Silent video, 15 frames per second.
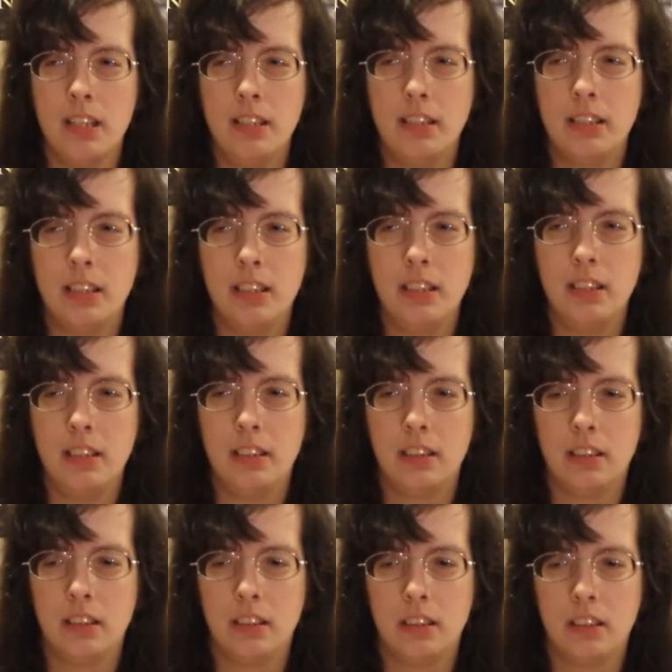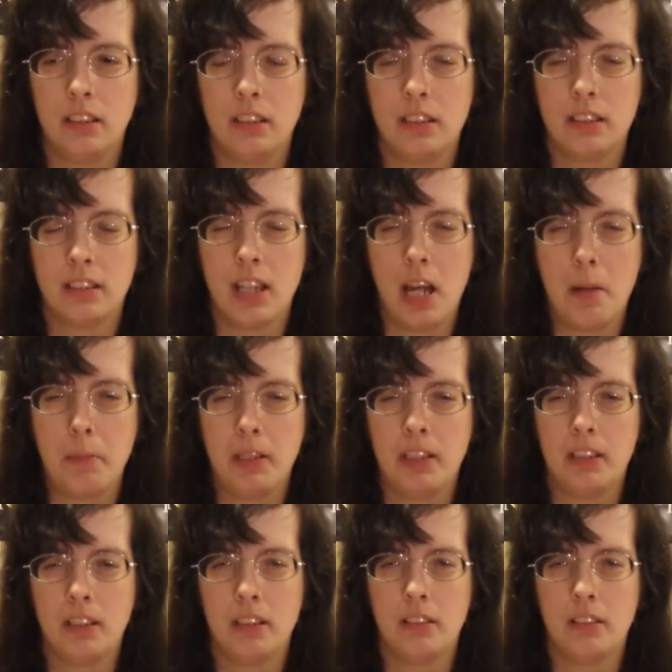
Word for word: Izzy and Simon